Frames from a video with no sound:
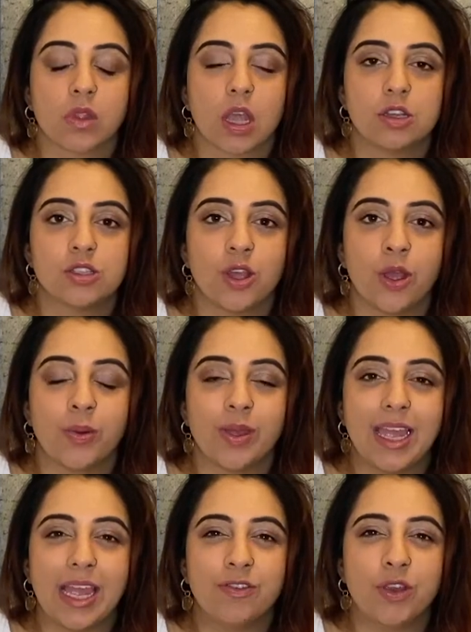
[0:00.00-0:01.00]
So
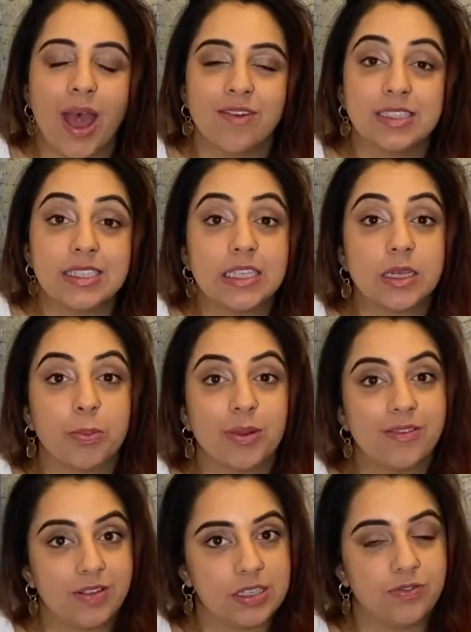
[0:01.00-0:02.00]
if you haven't seen the
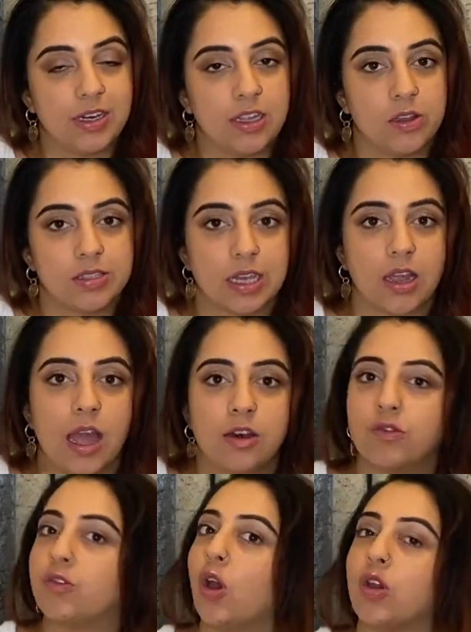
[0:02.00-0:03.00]
previous videos that kind
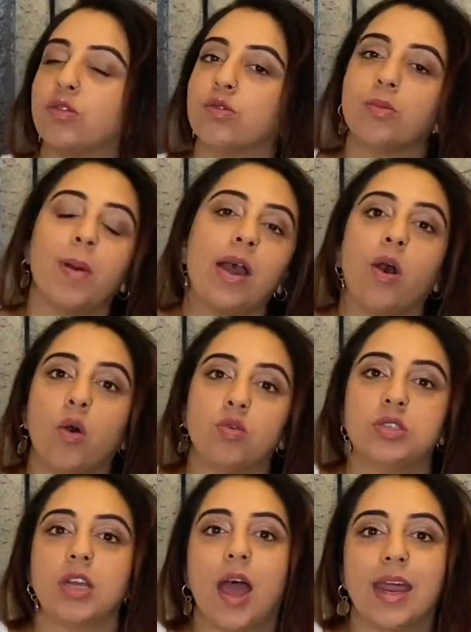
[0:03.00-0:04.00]
of go through my whole
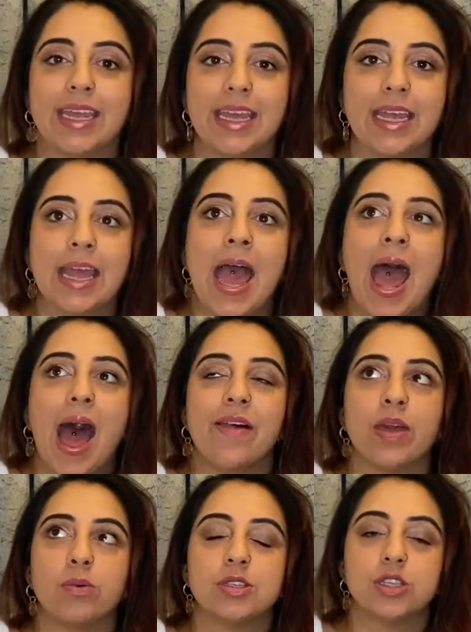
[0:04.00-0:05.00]
journey, and
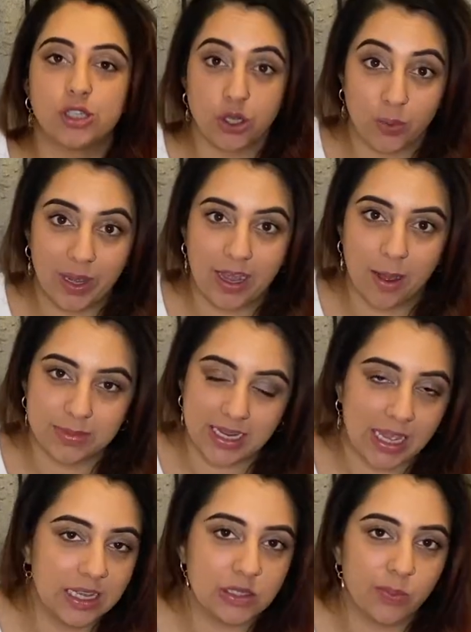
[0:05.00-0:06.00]
there was a 2-week
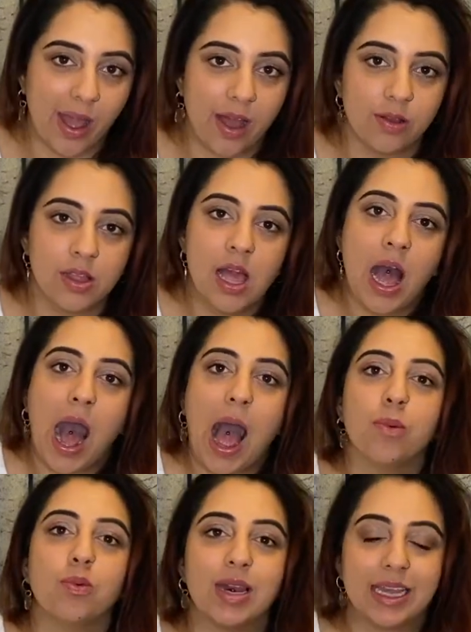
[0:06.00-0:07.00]
update as well, I
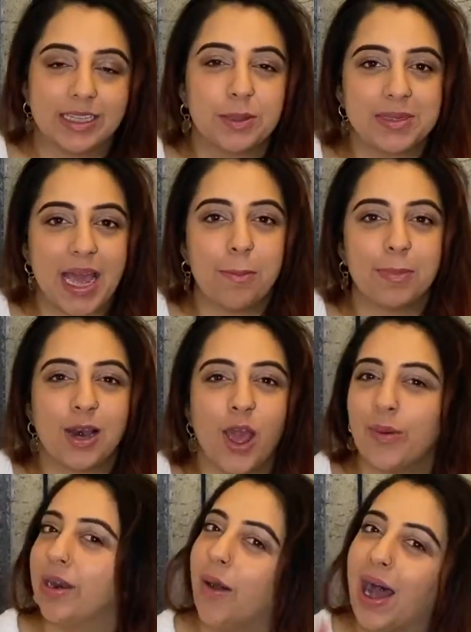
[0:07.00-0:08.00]
will link them down below
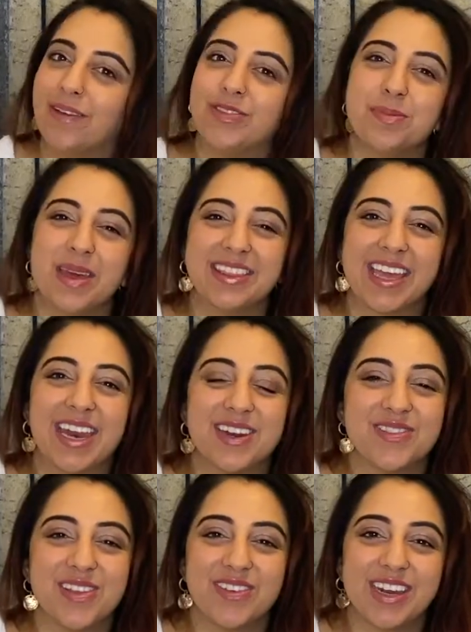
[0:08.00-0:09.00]
and I'll have them at the end
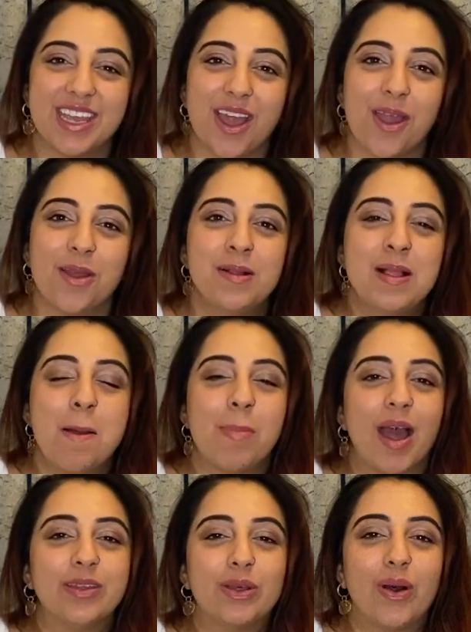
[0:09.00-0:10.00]
of the video. But
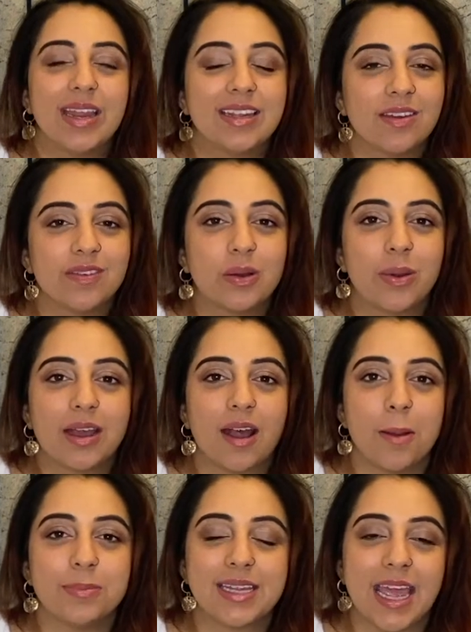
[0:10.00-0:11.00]
I thought I'd give a quick
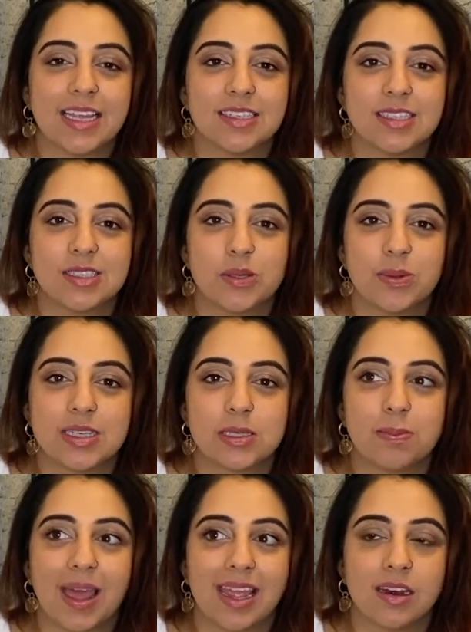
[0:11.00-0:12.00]
update just to
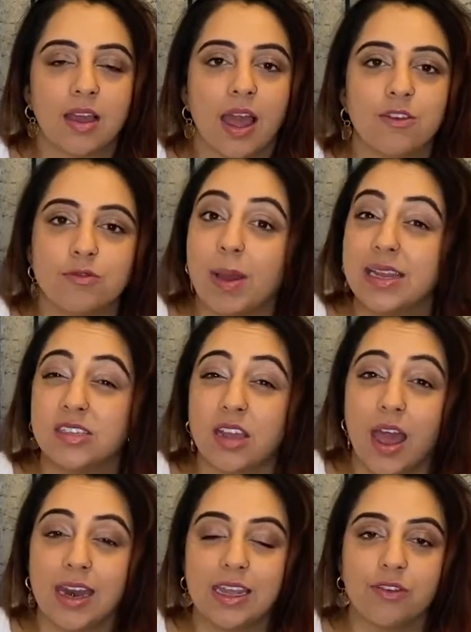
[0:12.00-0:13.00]
explain kind of my
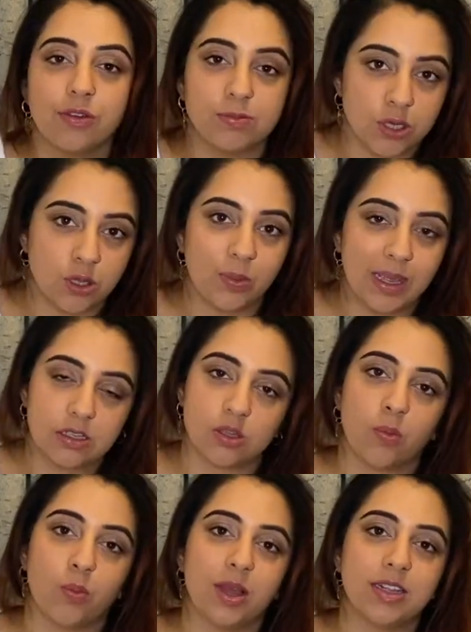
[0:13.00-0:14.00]
journey from 2 weeks
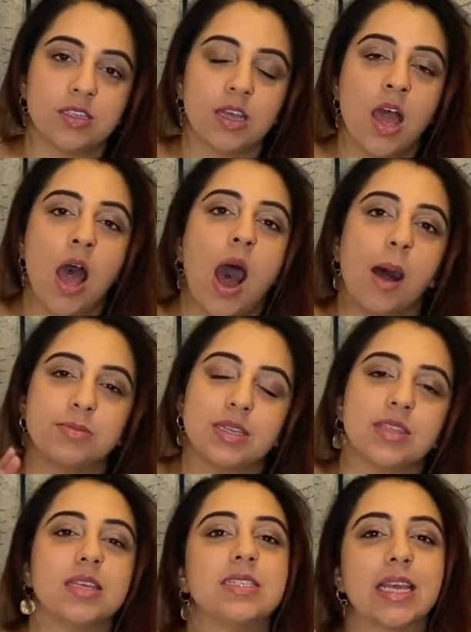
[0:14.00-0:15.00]
onwards up to
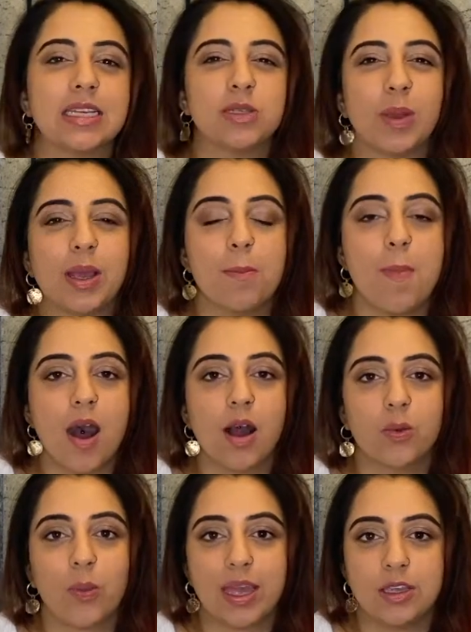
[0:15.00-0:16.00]
the 6-week
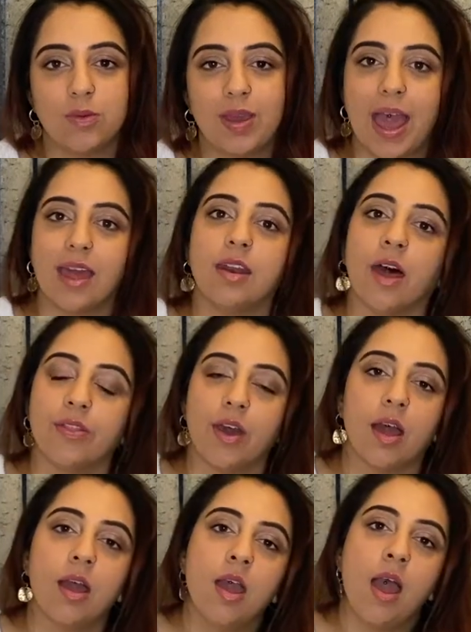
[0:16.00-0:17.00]
mark where you get
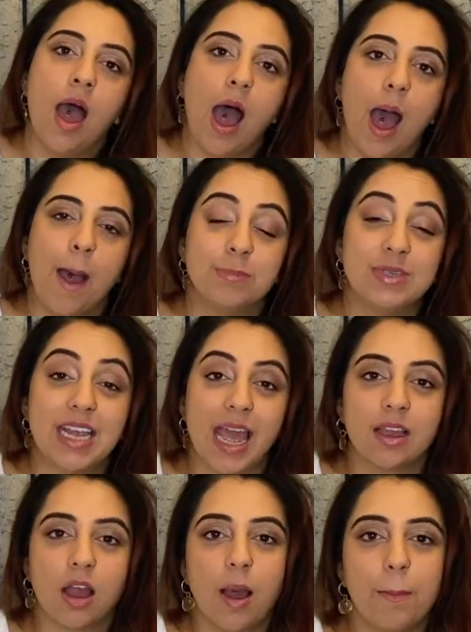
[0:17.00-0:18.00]
another
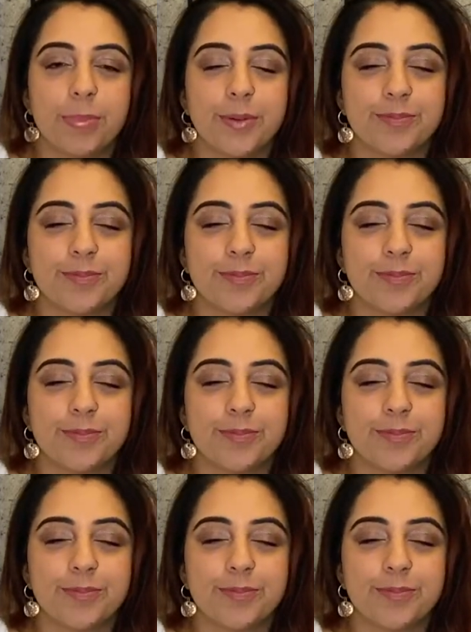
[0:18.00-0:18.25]
checkup.